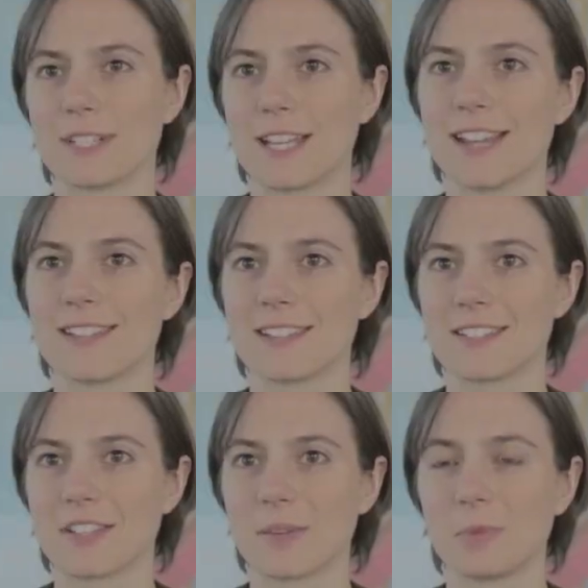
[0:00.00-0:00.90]
retains
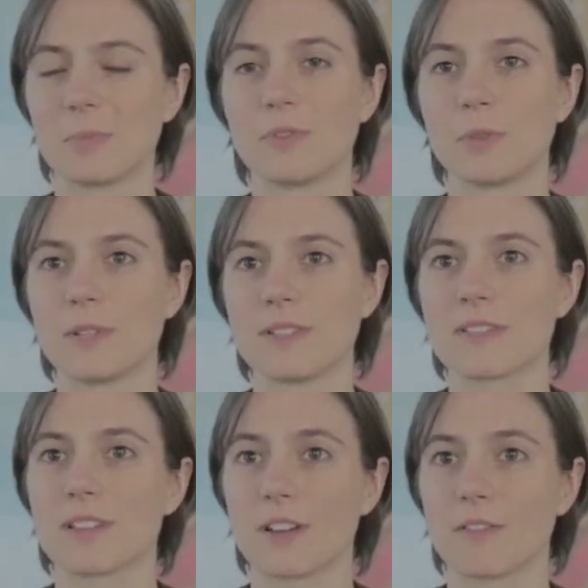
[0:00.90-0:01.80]
its thermal
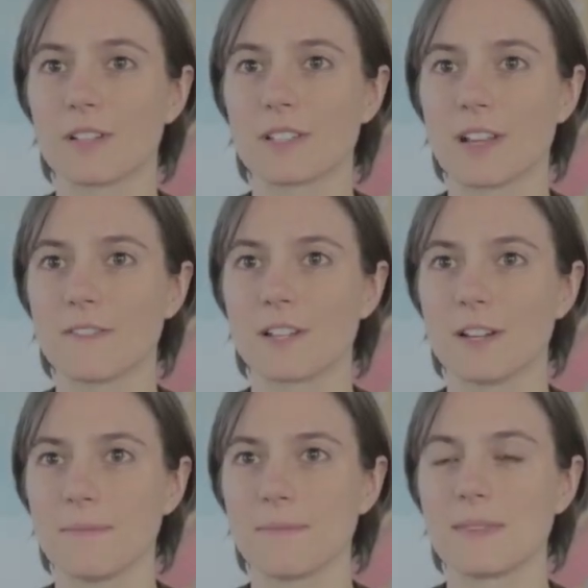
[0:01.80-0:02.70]
performance over its
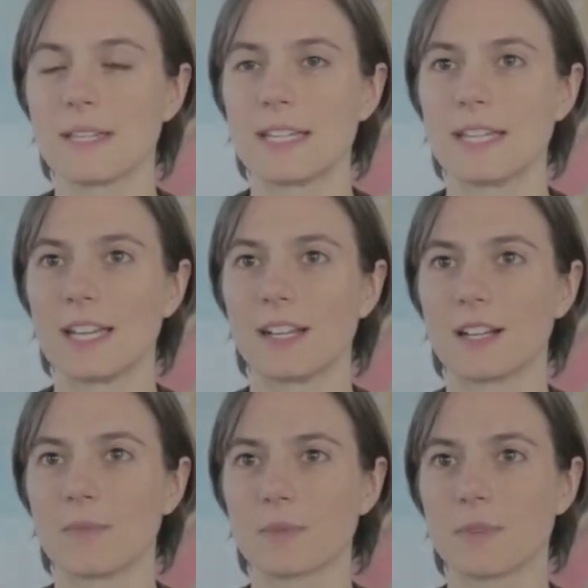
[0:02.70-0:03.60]
lifetime, and it
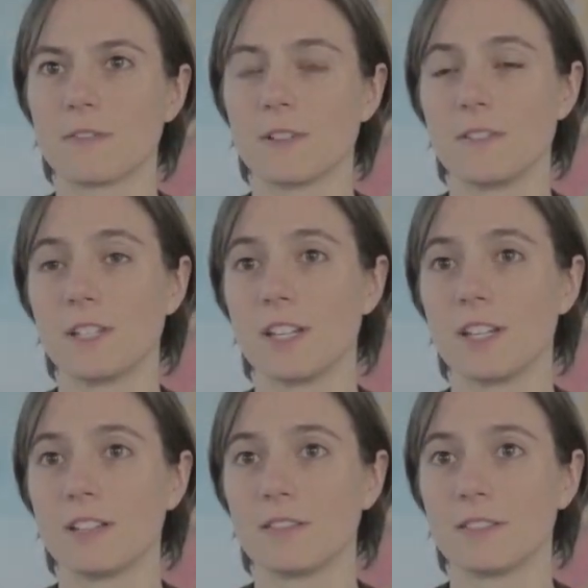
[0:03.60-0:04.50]
comes with a 50-year